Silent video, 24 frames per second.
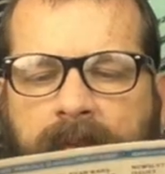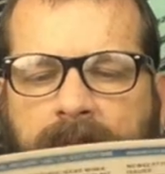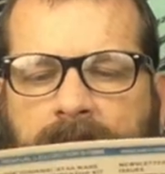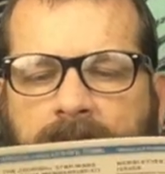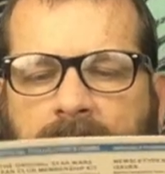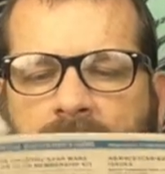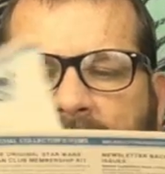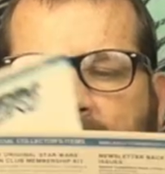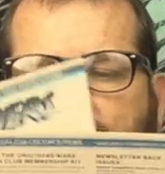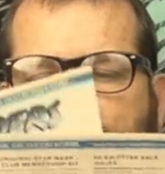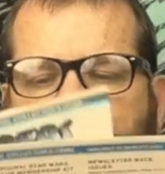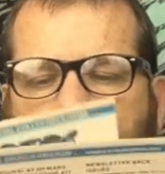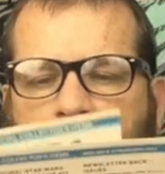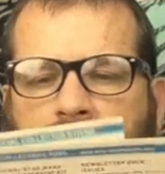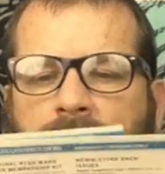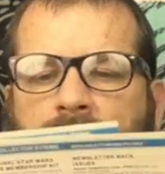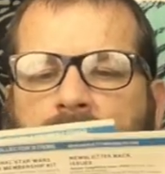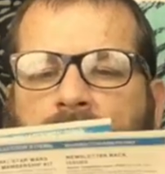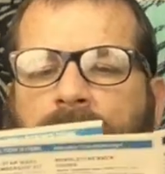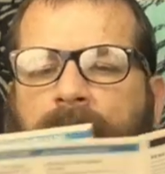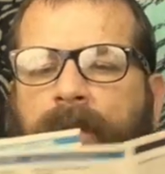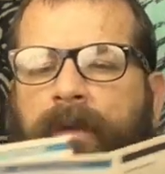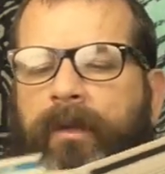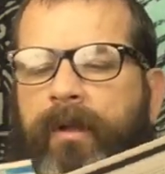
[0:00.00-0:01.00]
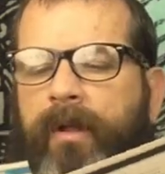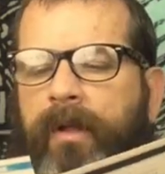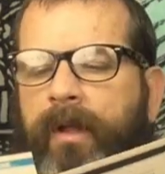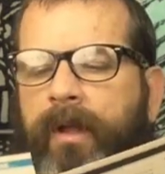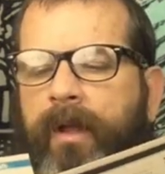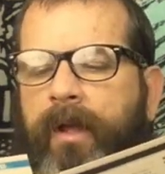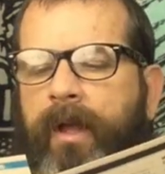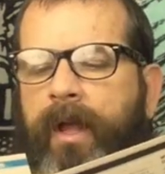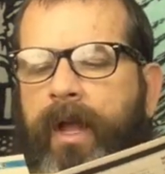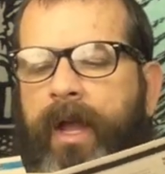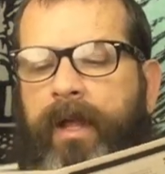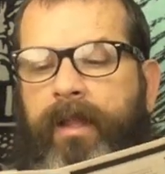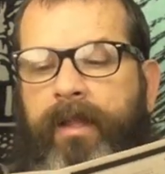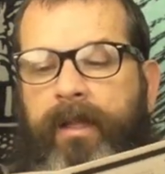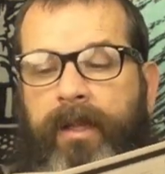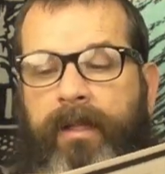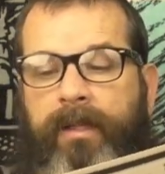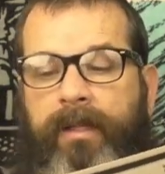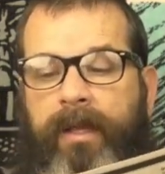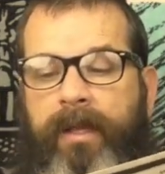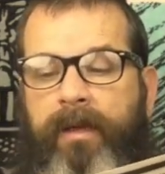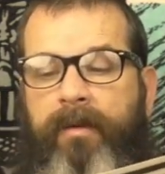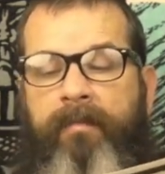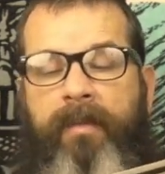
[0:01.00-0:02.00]
Very cool. And we
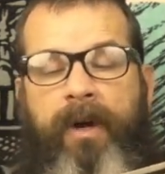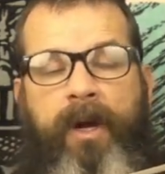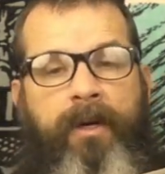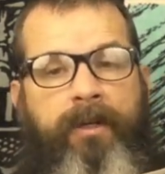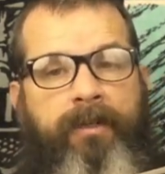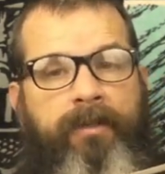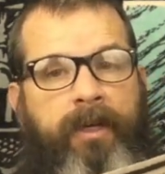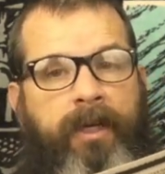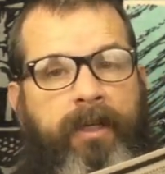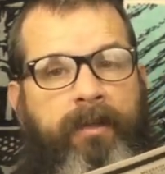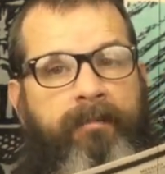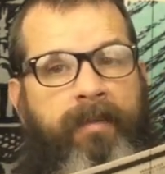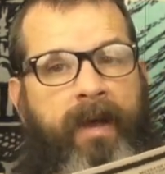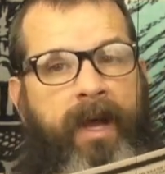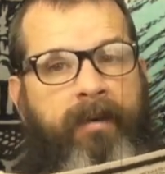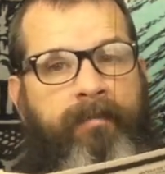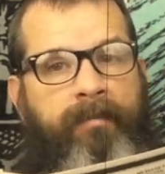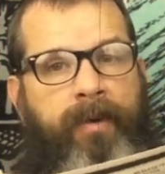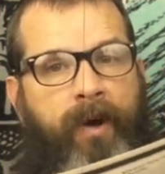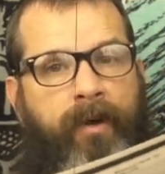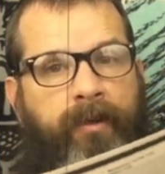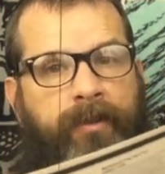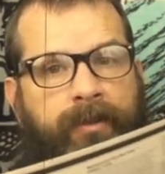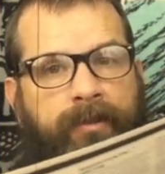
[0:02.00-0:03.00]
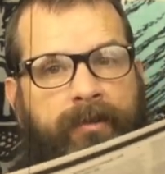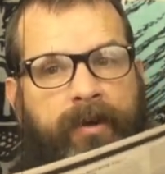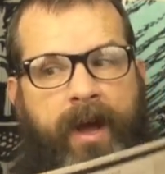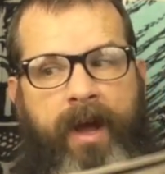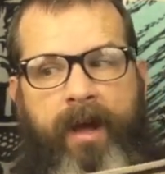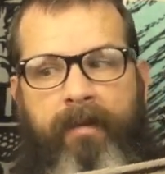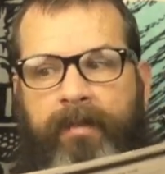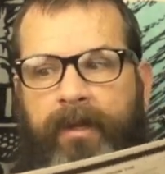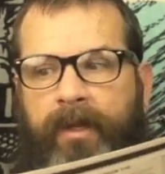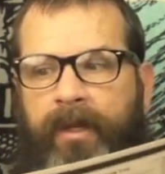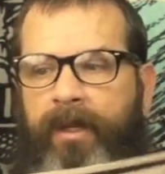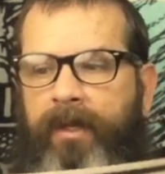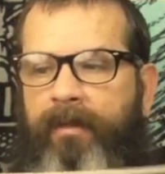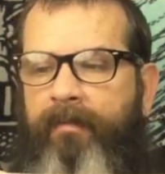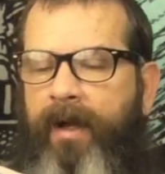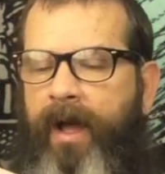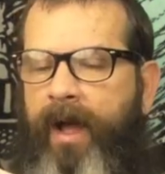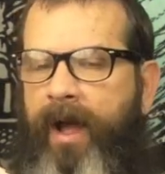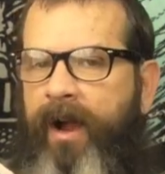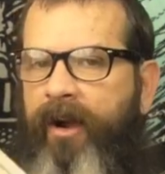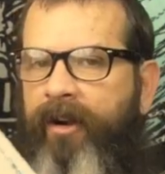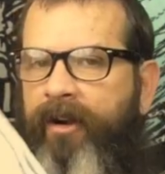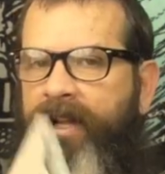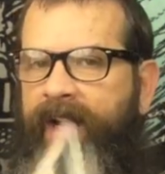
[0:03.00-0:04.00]
got the Empire Strikes Back poster album.
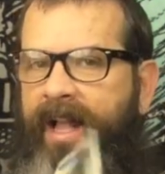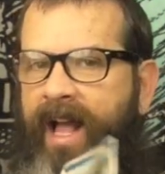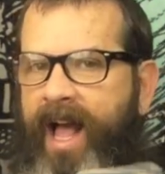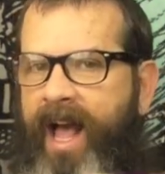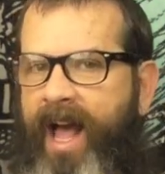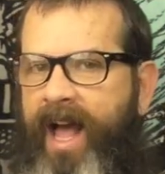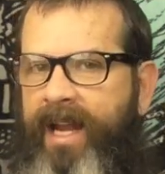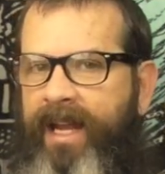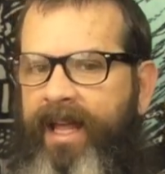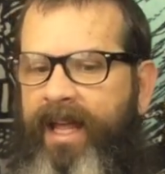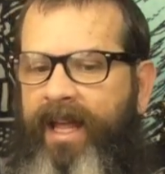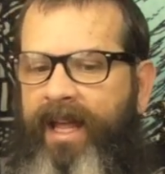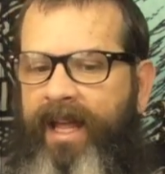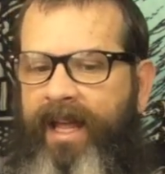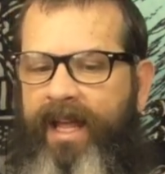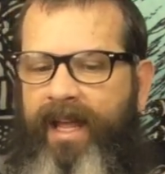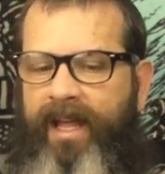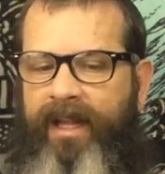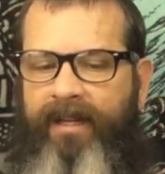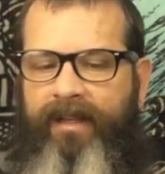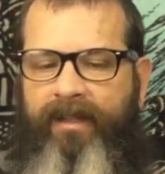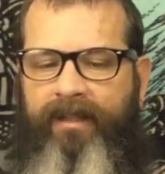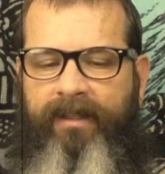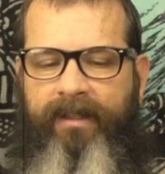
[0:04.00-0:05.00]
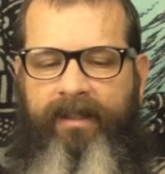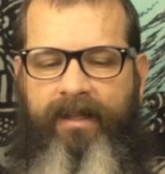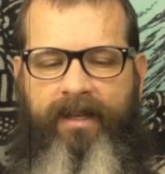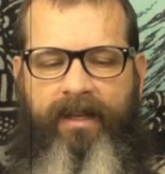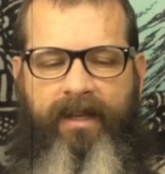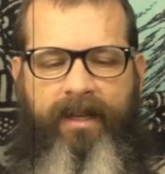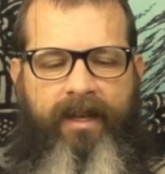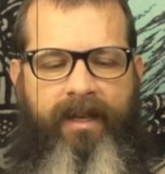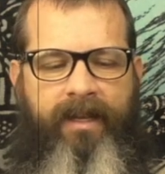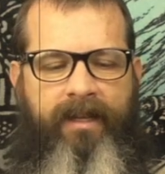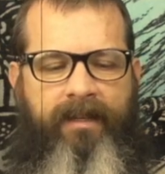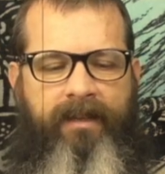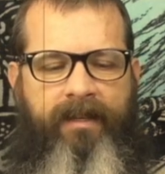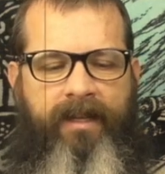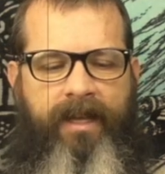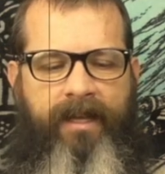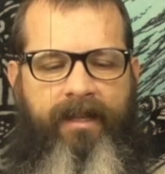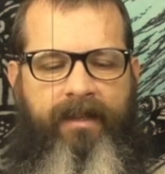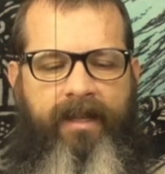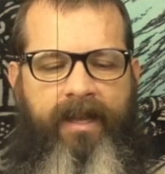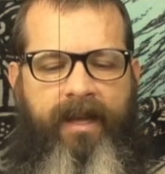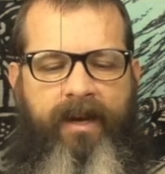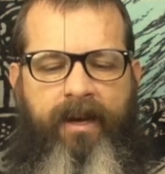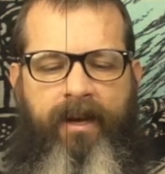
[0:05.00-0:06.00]
I already got it.
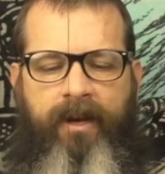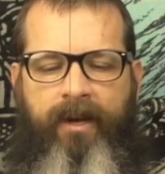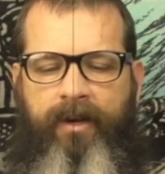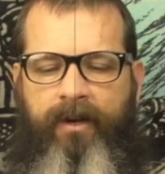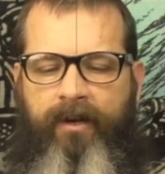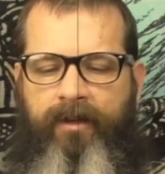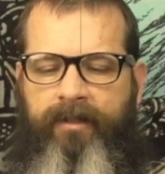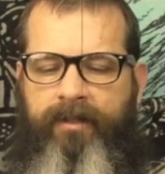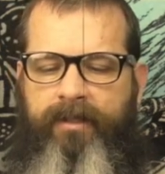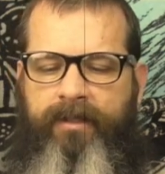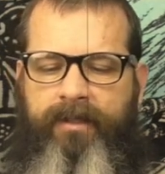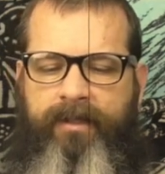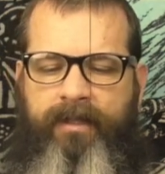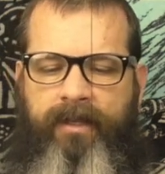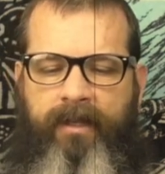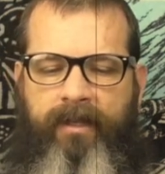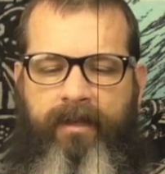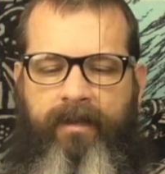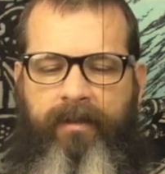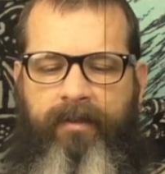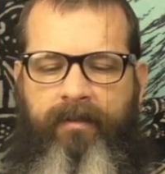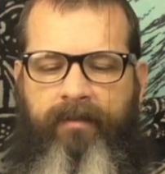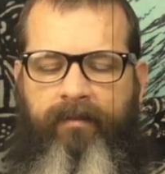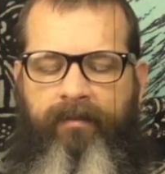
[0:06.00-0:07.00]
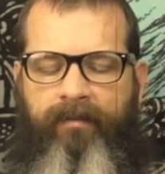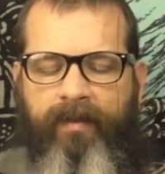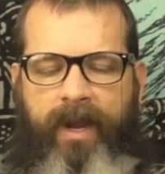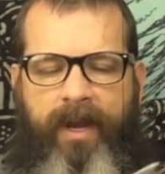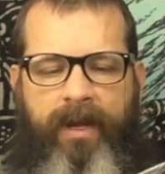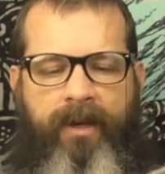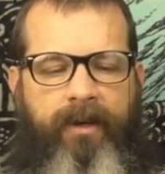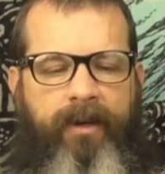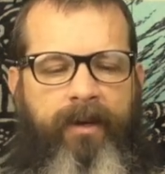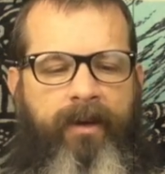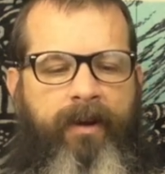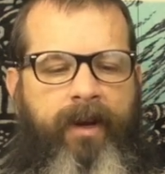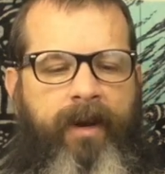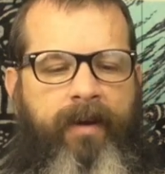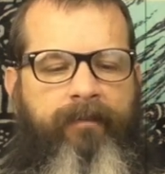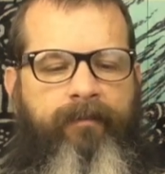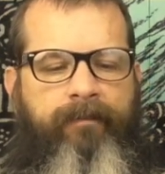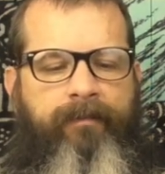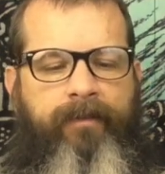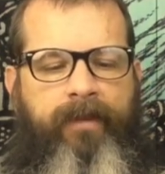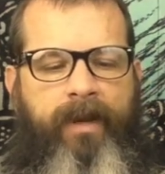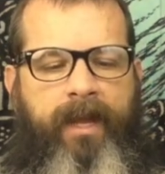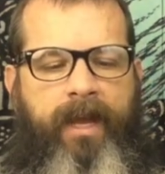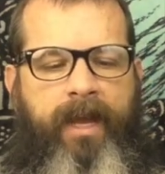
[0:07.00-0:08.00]
Then there's Vader
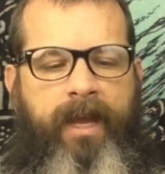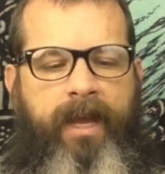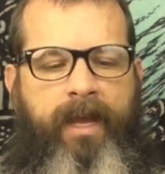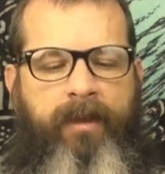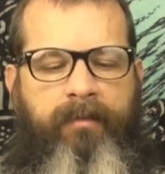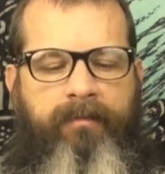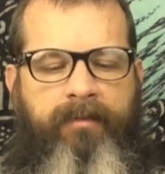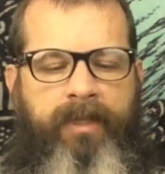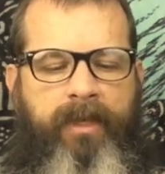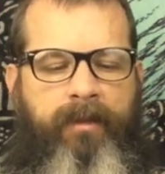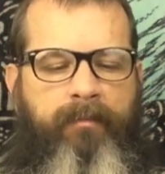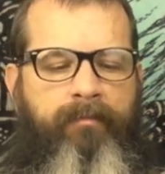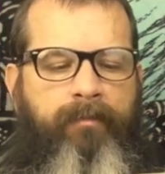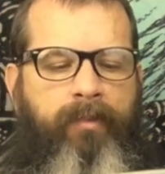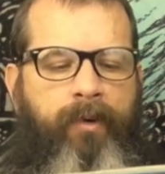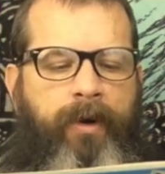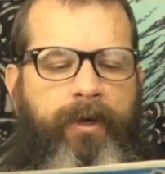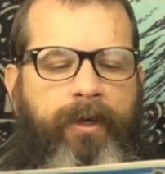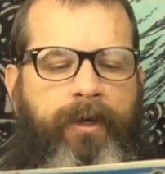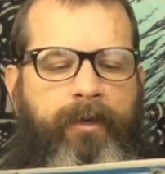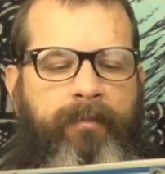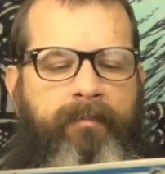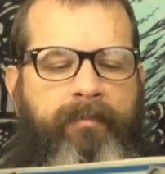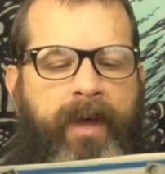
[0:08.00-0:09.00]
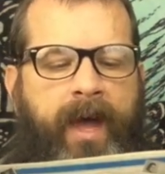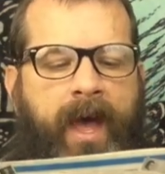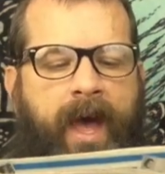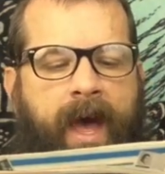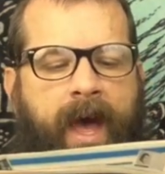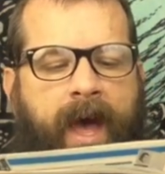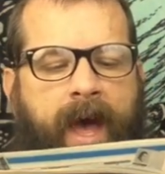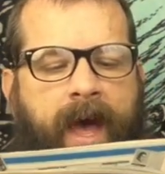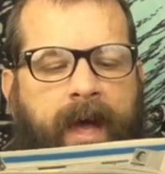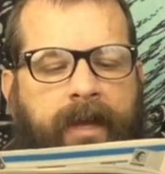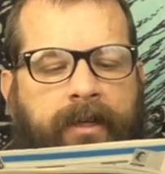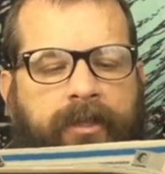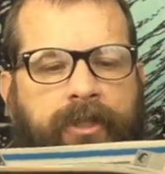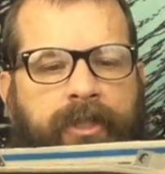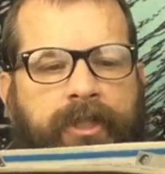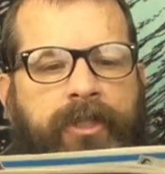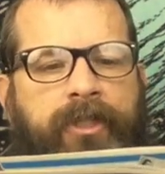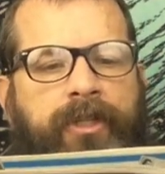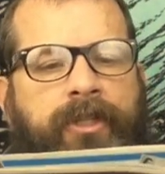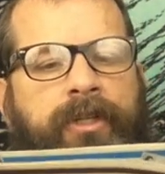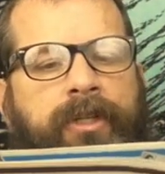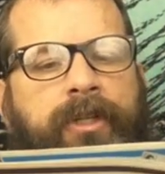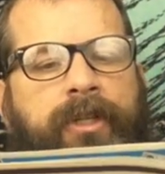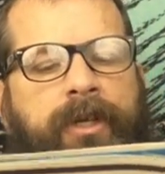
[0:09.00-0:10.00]
in Flames embroidered
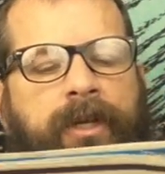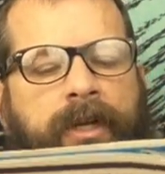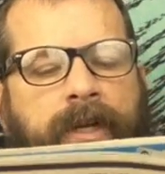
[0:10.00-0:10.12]
patch.